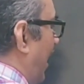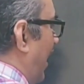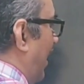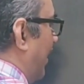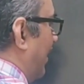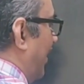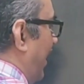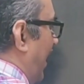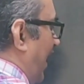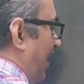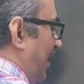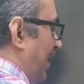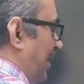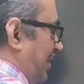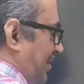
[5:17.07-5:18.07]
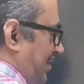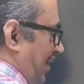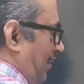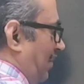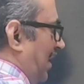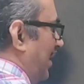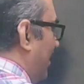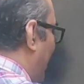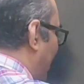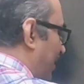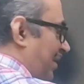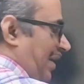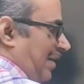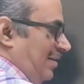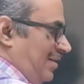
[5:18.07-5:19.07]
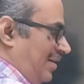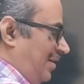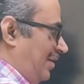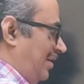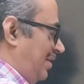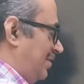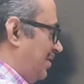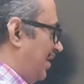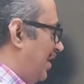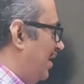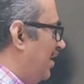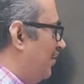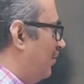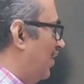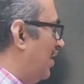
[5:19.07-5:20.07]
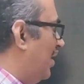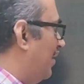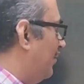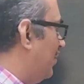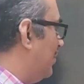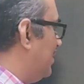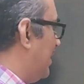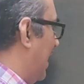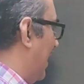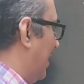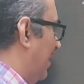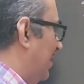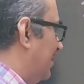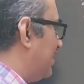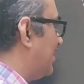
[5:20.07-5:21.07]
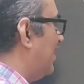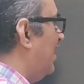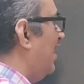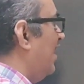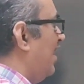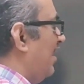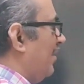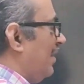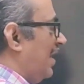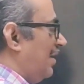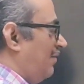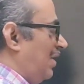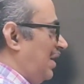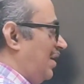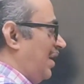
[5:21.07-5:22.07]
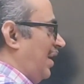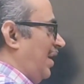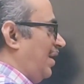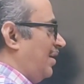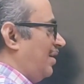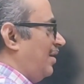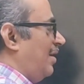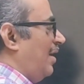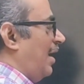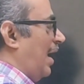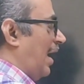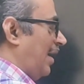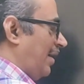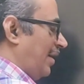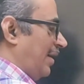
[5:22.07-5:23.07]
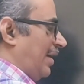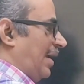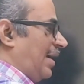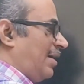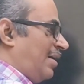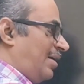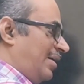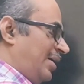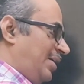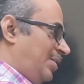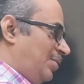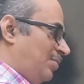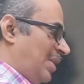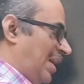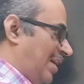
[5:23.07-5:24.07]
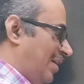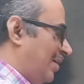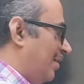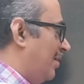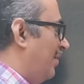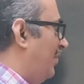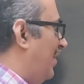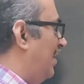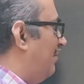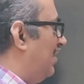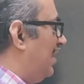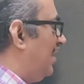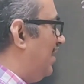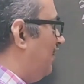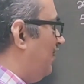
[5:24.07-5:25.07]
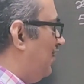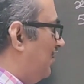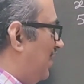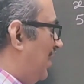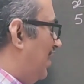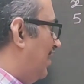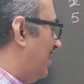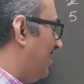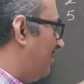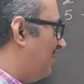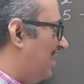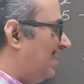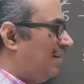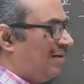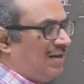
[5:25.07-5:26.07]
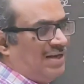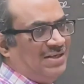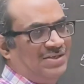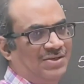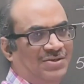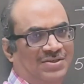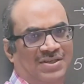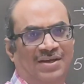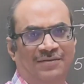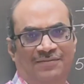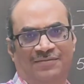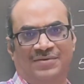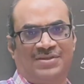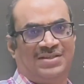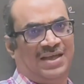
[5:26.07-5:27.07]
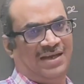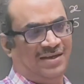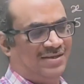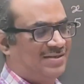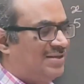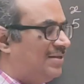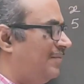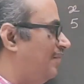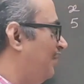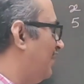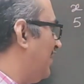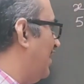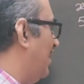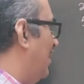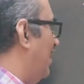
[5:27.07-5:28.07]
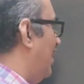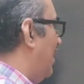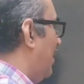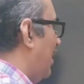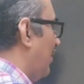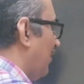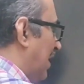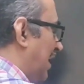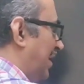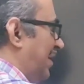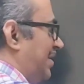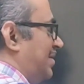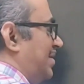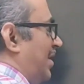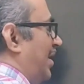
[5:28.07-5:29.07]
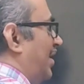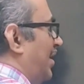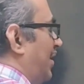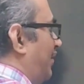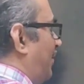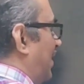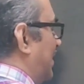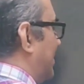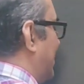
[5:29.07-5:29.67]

or the angle at C, but not 90 degrees. Any one of those angles they will take, and according to that they will give you the different ratios of sides. Now let us say that for